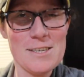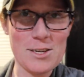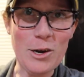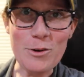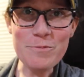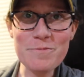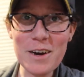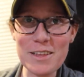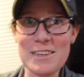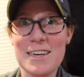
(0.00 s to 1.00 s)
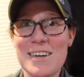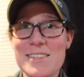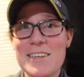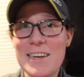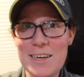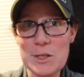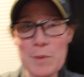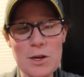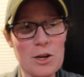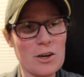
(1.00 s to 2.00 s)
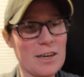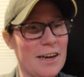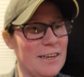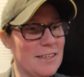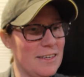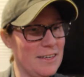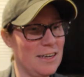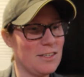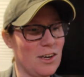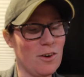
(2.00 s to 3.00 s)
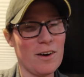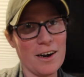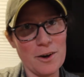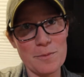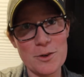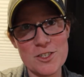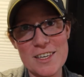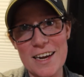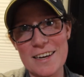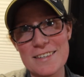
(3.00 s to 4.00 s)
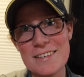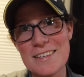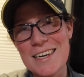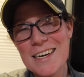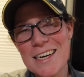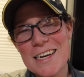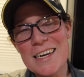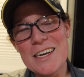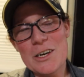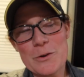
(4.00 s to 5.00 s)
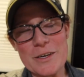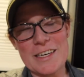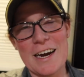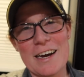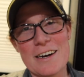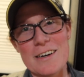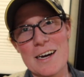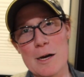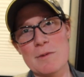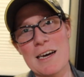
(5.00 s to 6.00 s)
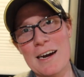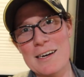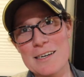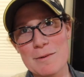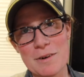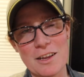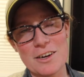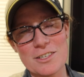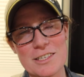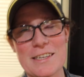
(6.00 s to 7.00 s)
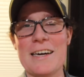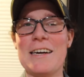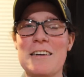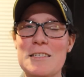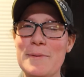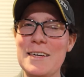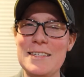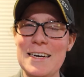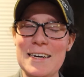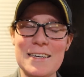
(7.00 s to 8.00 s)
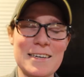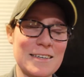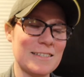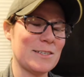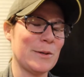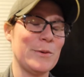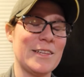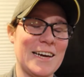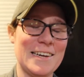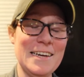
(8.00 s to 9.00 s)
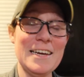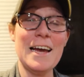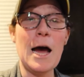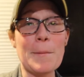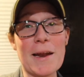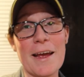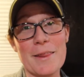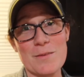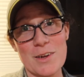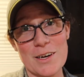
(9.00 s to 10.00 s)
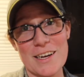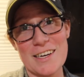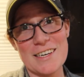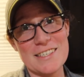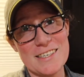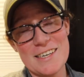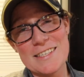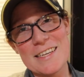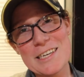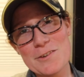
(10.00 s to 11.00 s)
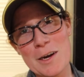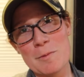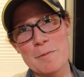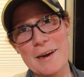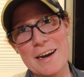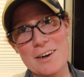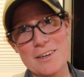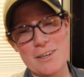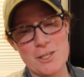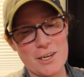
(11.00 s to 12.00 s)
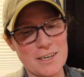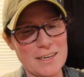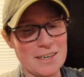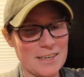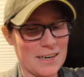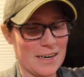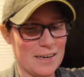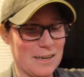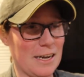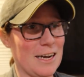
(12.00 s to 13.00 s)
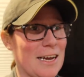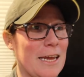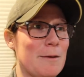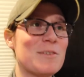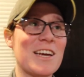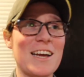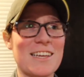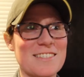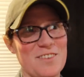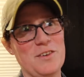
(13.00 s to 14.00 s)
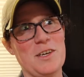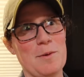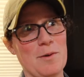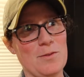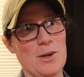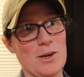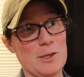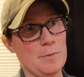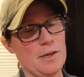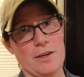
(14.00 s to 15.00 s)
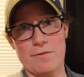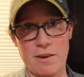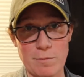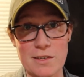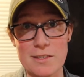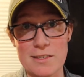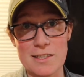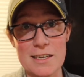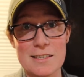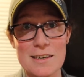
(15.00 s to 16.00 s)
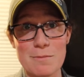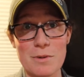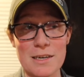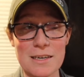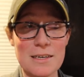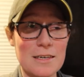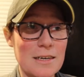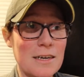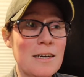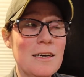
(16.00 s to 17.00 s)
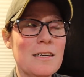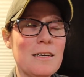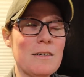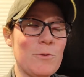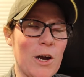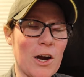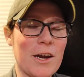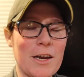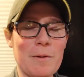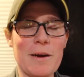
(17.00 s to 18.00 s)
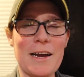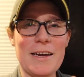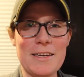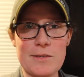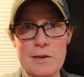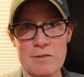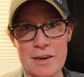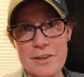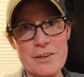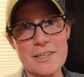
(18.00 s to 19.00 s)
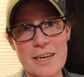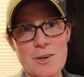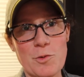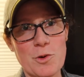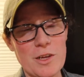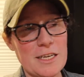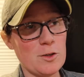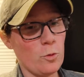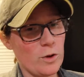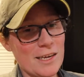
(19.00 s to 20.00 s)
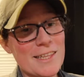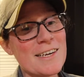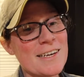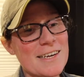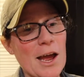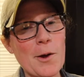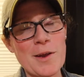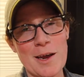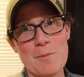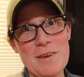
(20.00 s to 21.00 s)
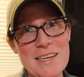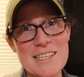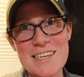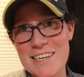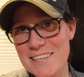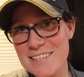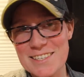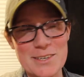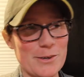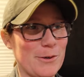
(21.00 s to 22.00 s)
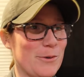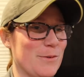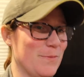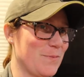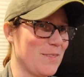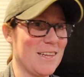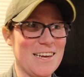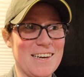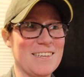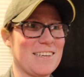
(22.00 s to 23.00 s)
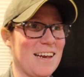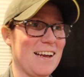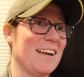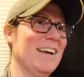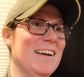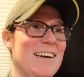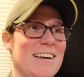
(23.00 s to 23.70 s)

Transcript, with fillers: So other than that, it's been a long night. It's already almost 10. We're tired. I'm tired. My lungs are tired. It's been a day. So with that, I'm going to end the vlog here. Thanks for coming back on a journey. I keep saying this every time I vlog. It's been like 5 months since last time, but we are getting back into a regular schedule. It's a we thing now, not a me thing. So it is a,